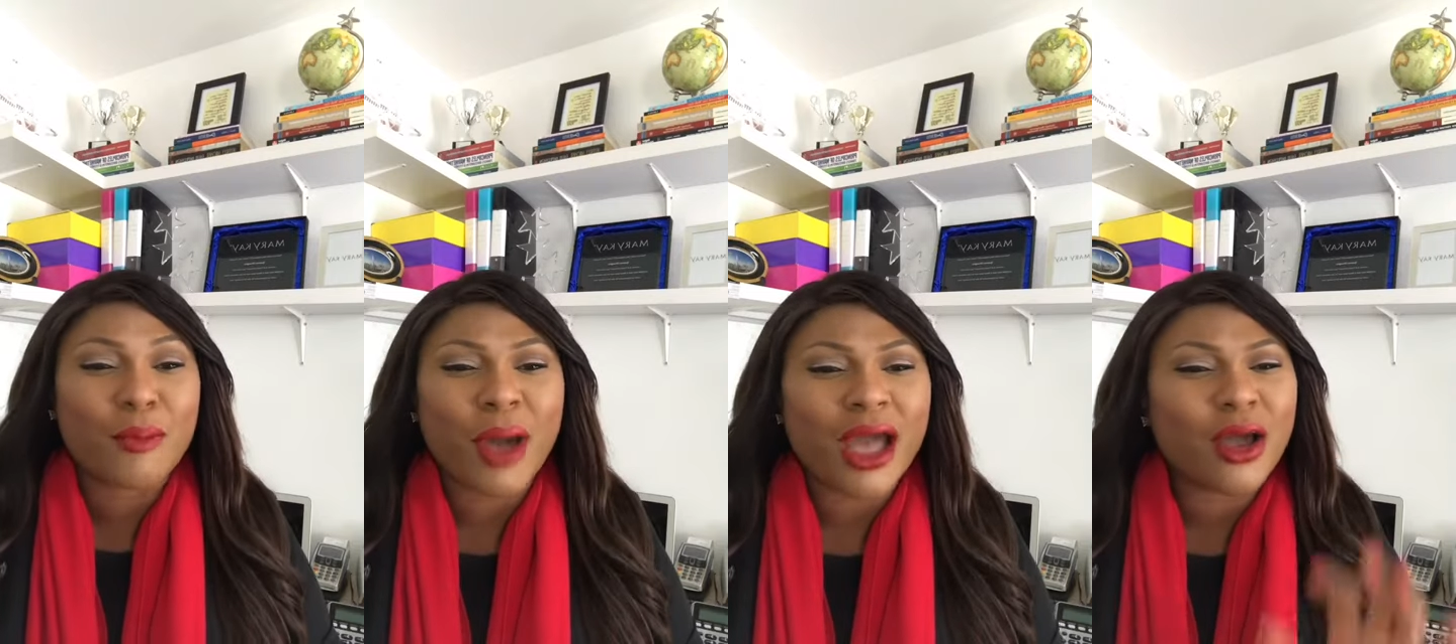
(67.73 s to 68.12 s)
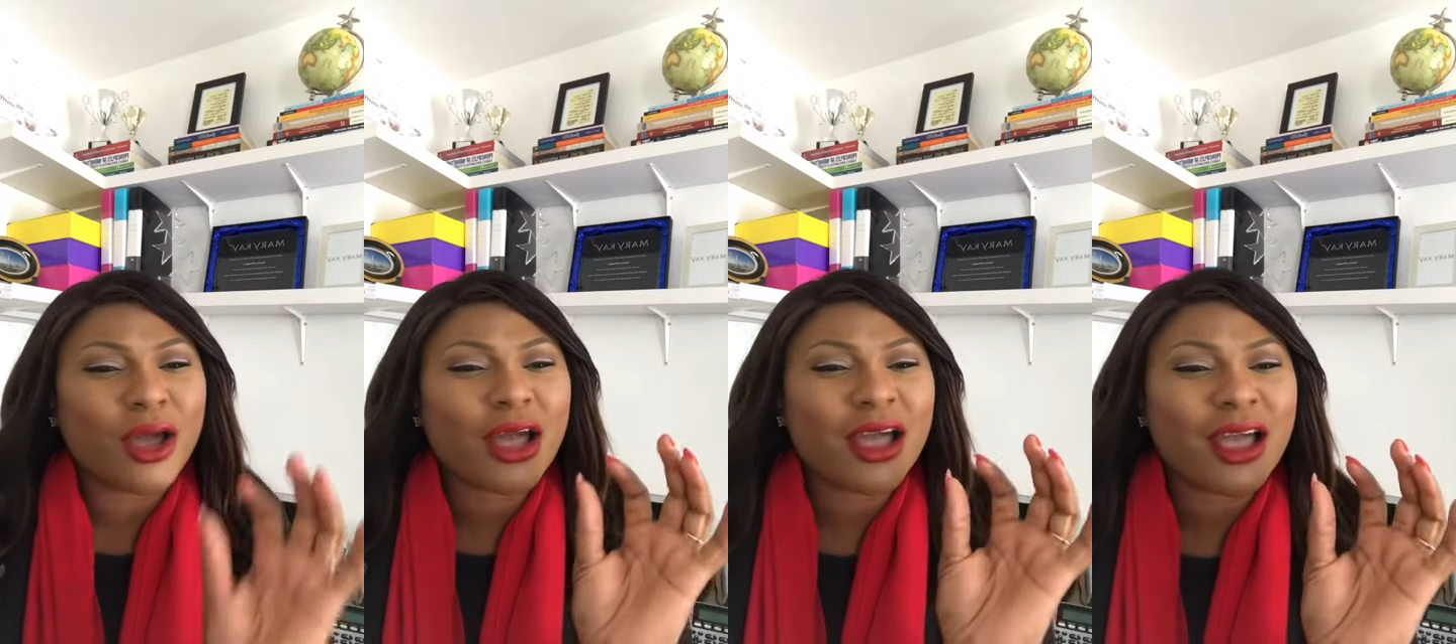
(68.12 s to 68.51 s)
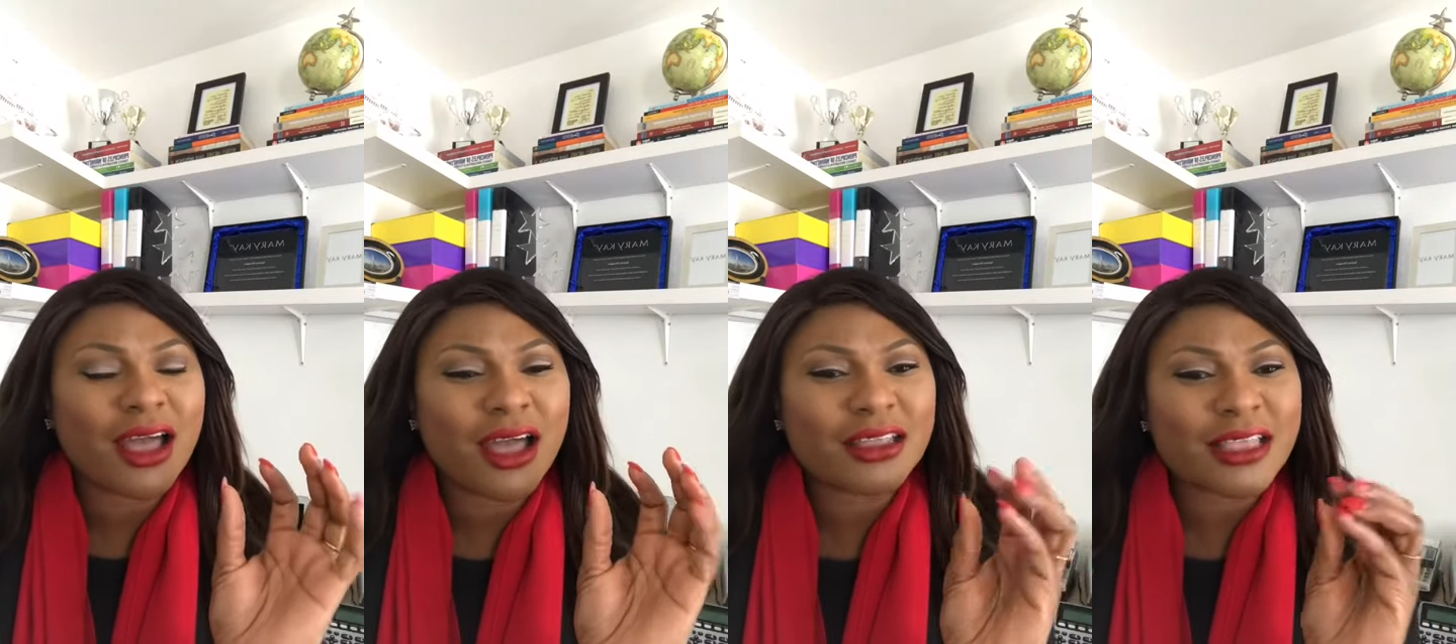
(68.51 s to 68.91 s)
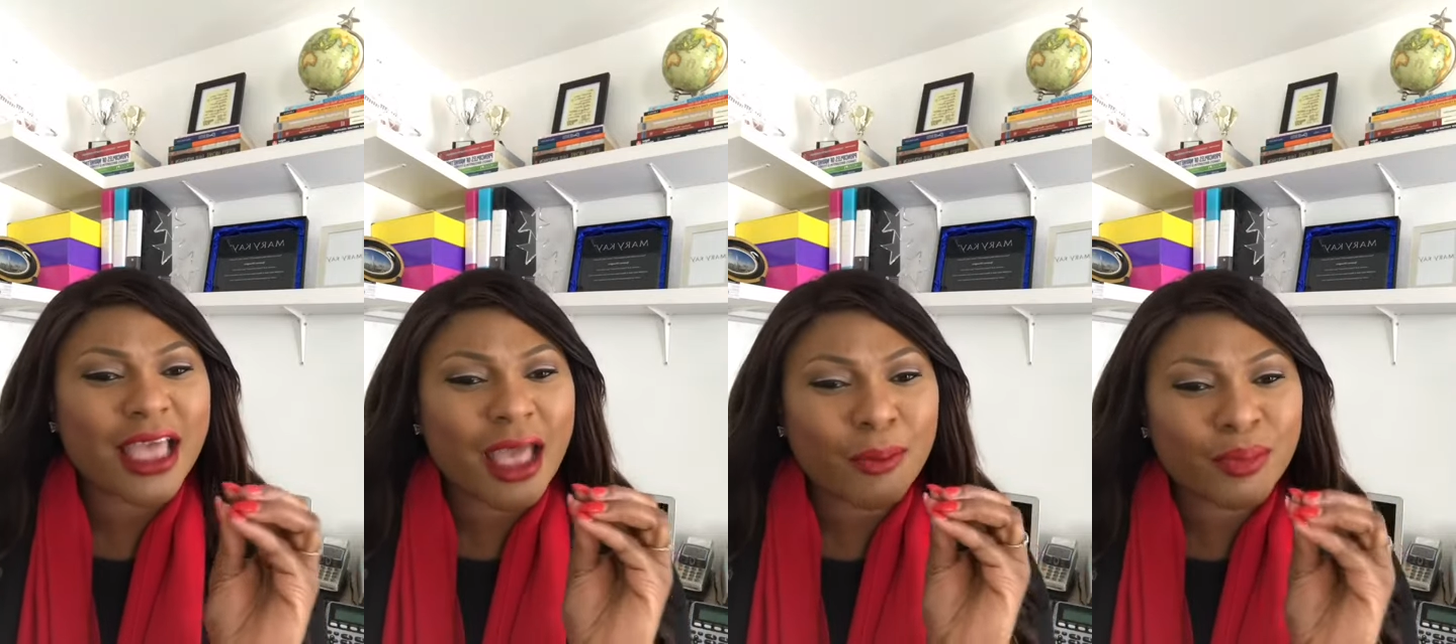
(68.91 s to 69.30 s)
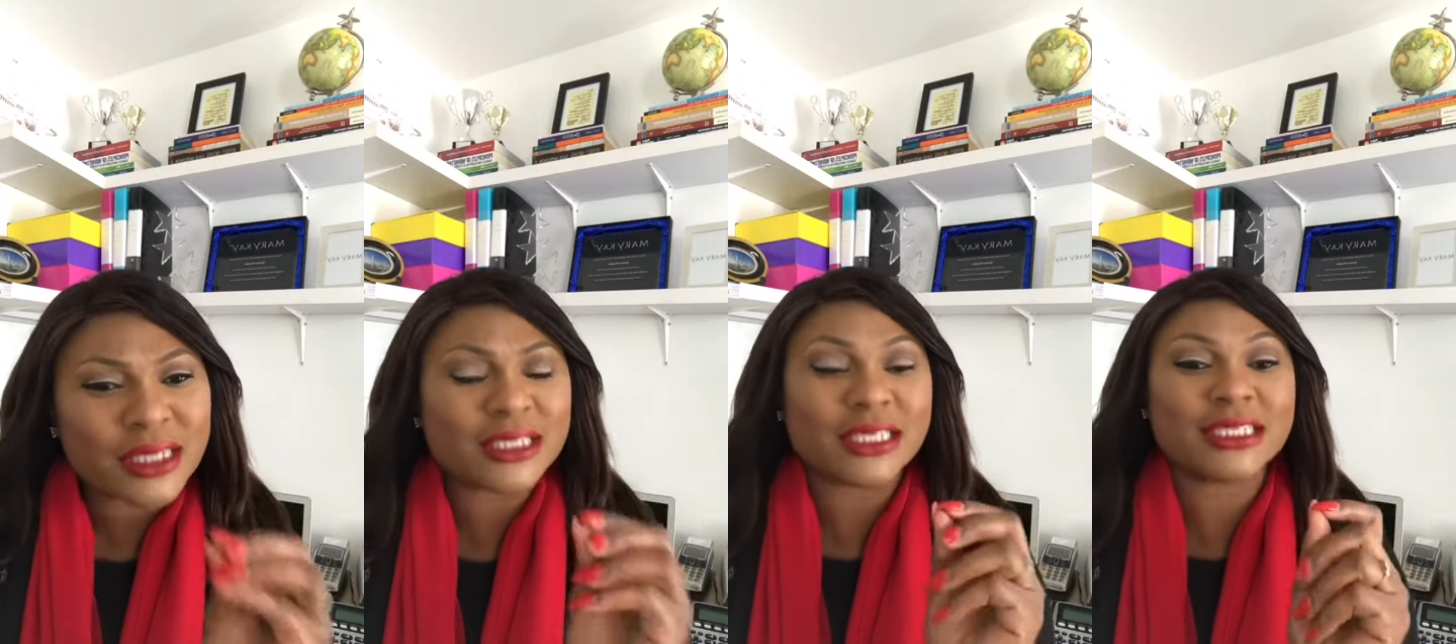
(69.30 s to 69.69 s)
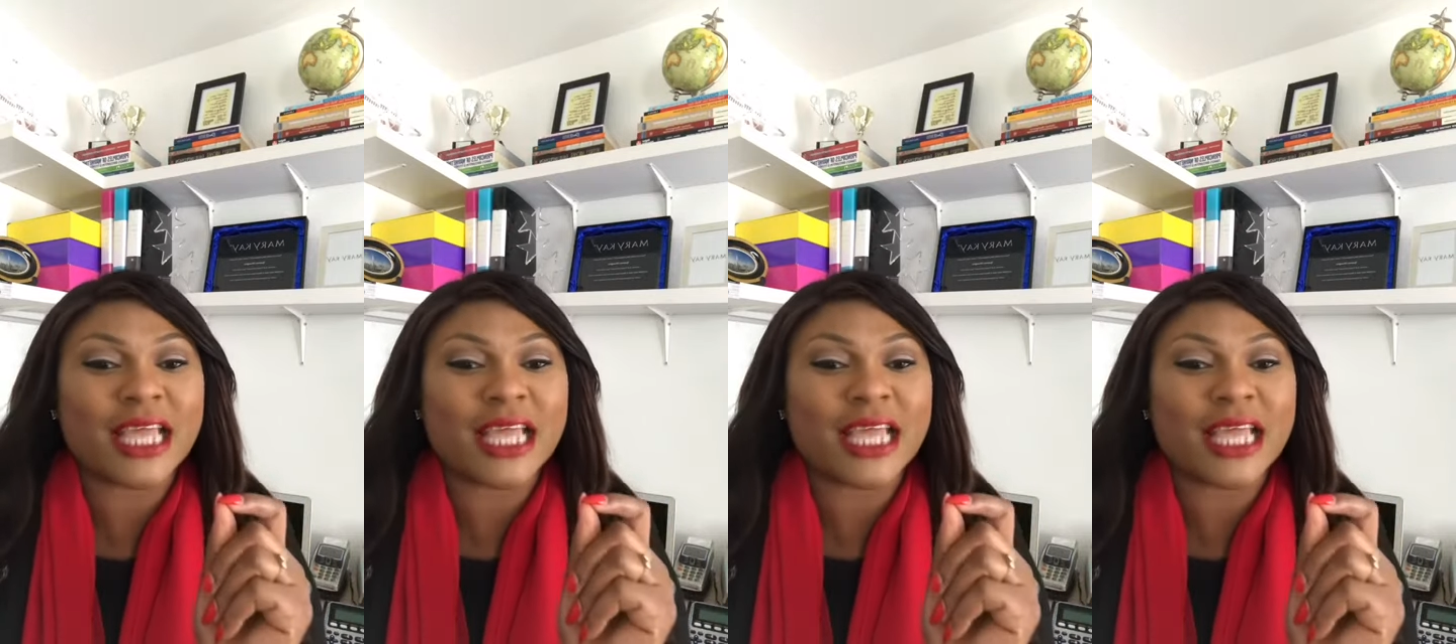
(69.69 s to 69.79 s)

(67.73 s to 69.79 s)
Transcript: but a business